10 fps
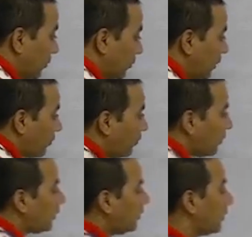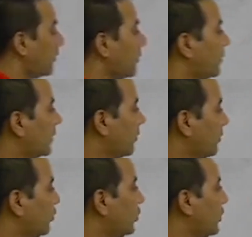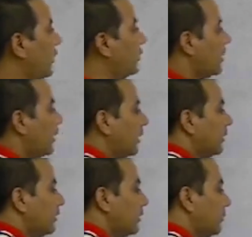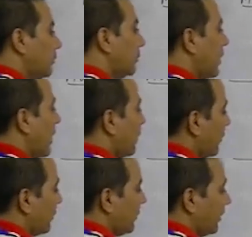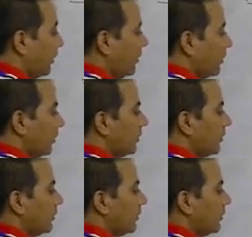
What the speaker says: Before putting the another pipe over here,